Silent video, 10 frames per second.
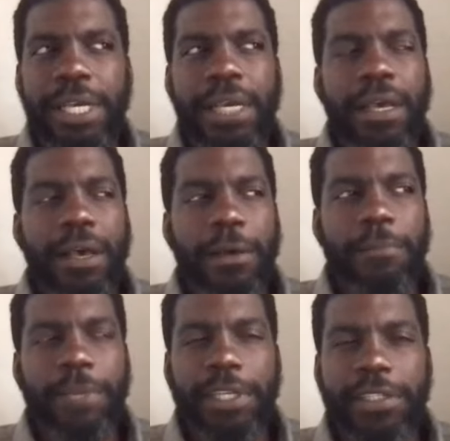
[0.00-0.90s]

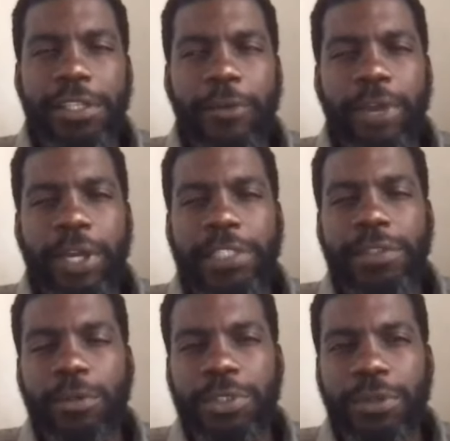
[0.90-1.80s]
you know, very
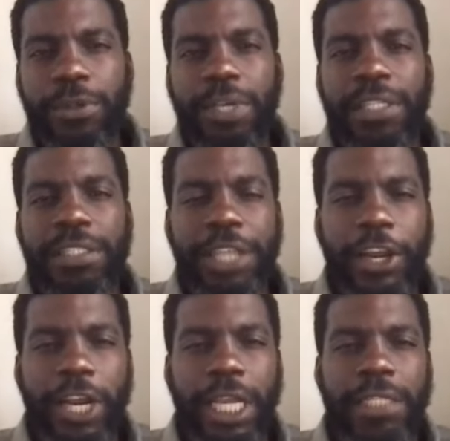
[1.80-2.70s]
social and
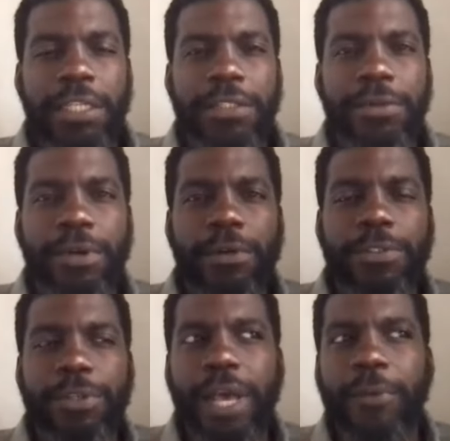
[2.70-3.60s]
sharing and digital
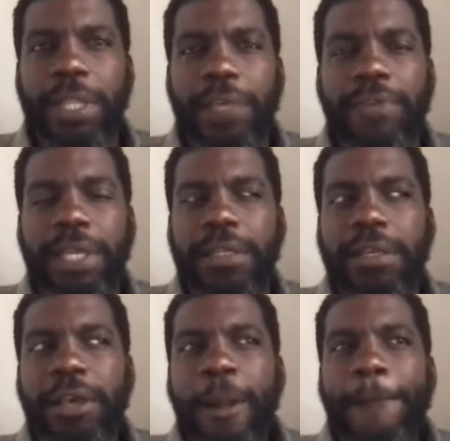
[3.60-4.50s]
culture that we live
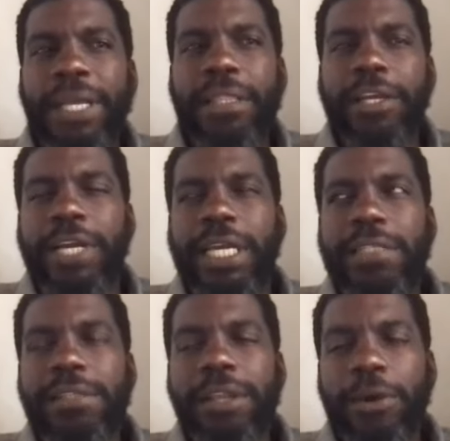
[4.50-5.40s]
in. But there
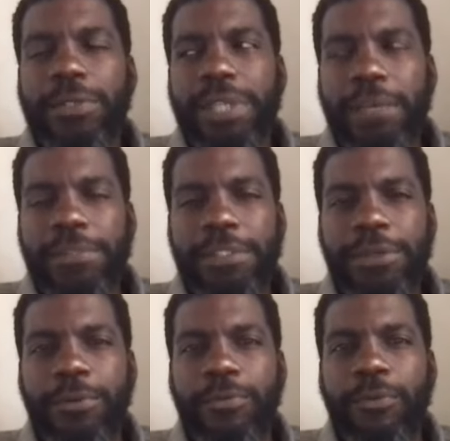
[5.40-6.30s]
is no
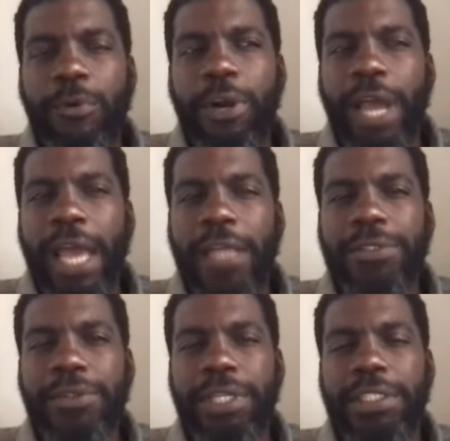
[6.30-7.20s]
substitute for
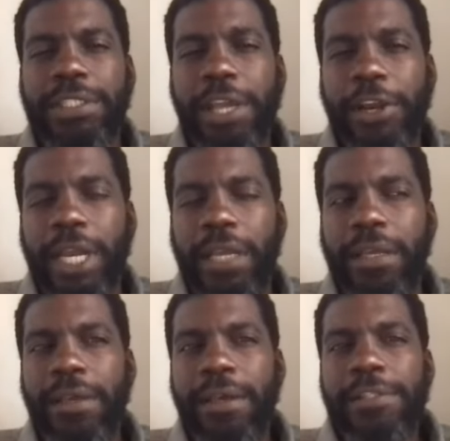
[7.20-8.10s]
actually
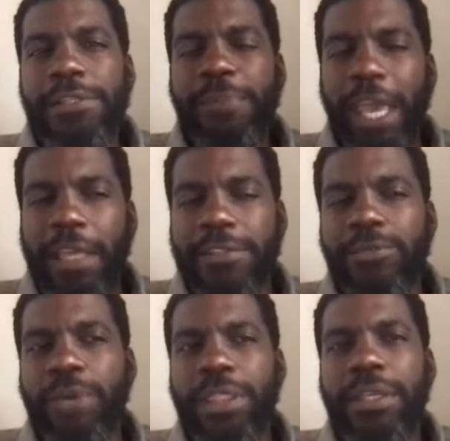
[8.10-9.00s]
sharing space
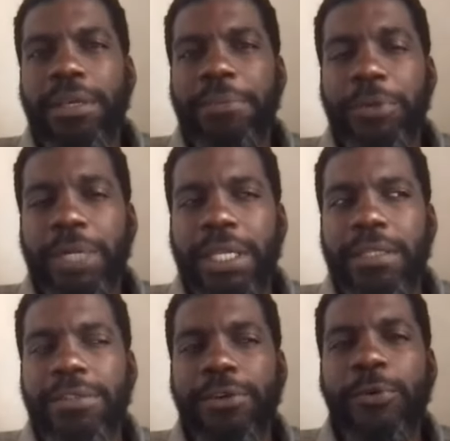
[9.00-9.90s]
with the
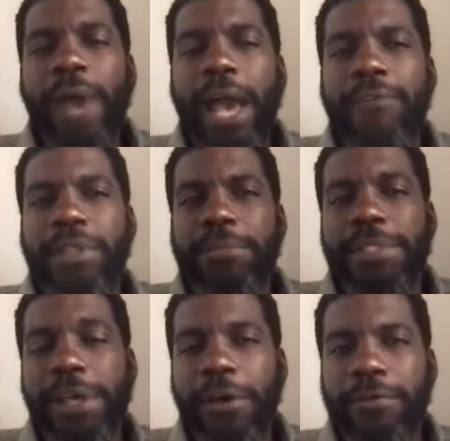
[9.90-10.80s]
communities who have
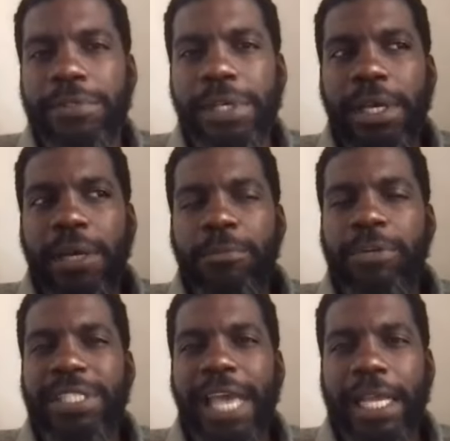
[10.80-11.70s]
themselves
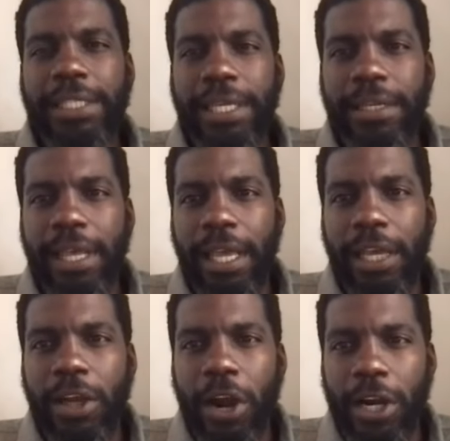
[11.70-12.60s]
protected
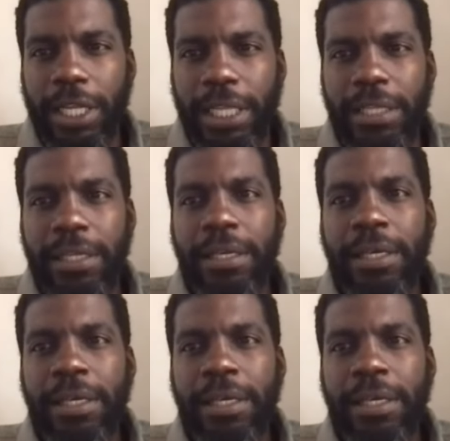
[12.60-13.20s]
and guarded,